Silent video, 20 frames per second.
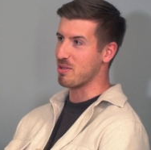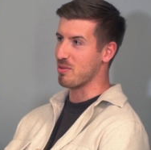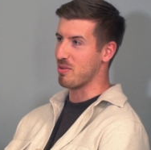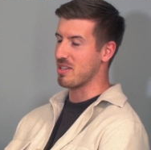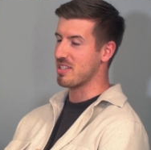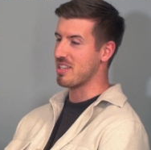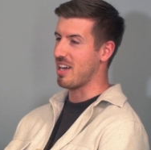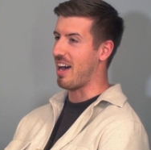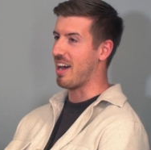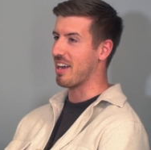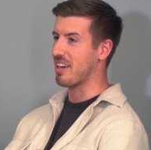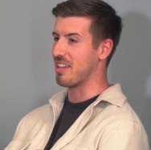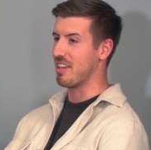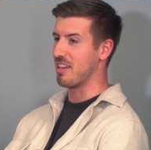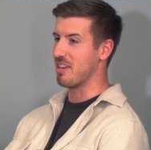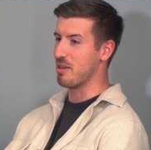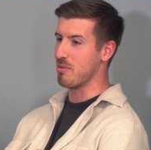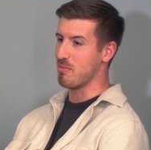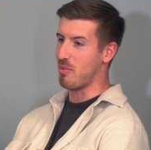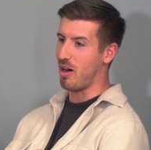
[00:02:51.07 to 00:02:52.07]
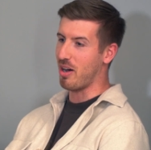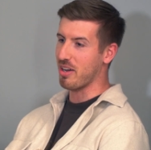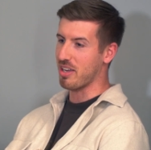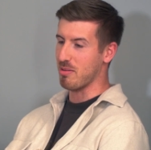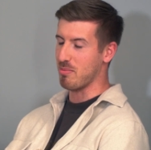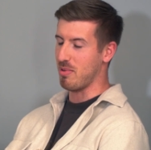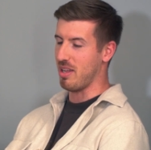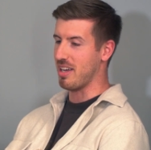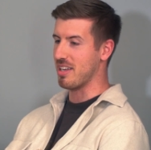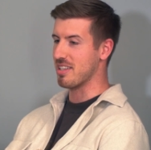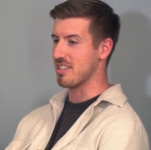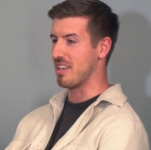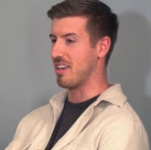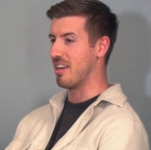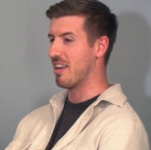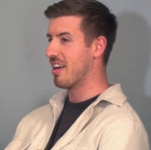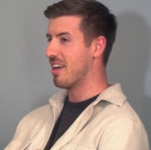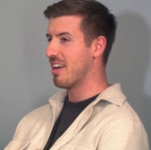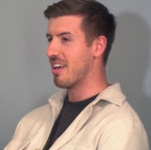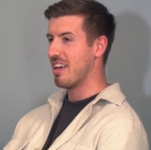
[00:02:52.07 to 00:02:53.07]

to attack and a new marketplace, and